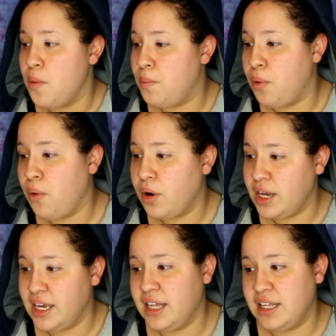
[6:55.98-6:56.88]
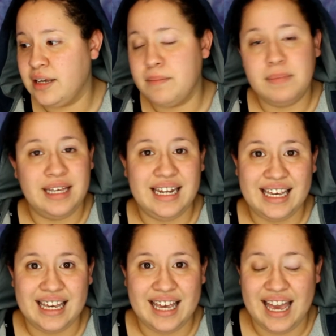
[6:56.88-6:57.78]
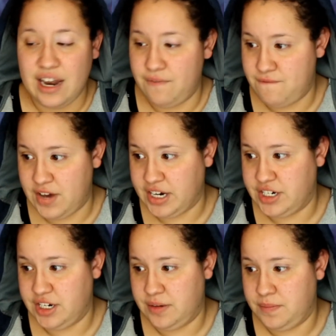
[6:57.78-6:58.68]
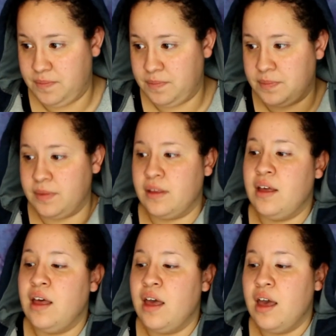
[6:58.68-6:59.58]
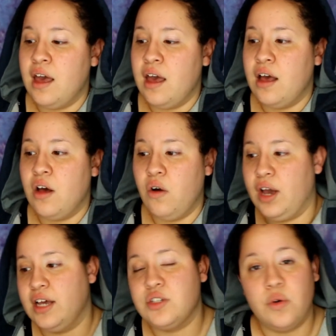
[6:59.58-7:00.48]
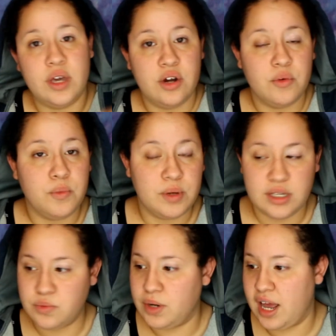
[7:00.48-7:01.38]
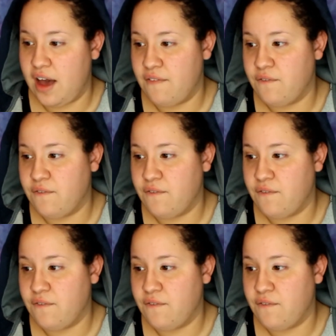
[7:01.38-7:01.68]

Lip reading: poor healing, bleeding, and infection. Okay, so here is what I have